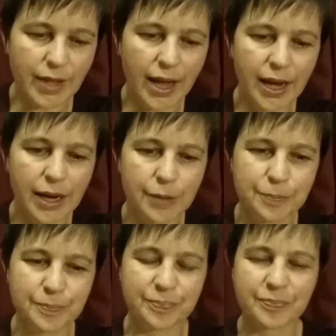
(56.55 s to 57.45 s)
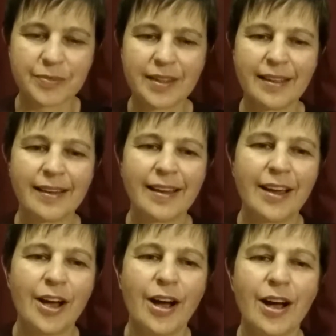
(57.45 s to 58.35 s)
I
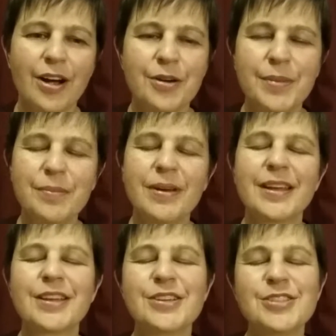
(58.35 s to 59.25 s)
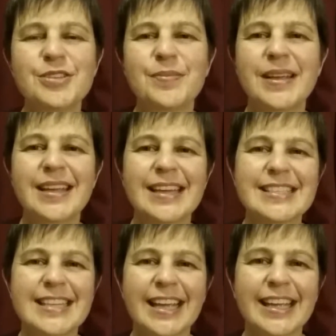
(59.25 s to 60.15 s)
remember it used to be a
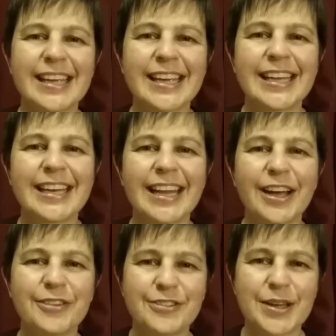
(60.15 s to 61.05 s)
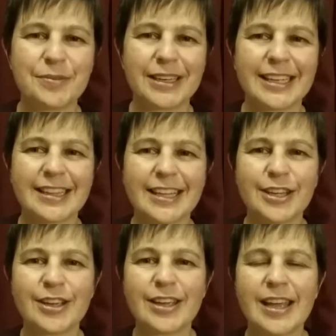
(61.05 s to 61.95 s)
saying in our family that
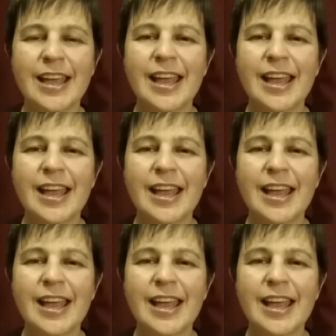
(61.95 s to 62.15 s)
you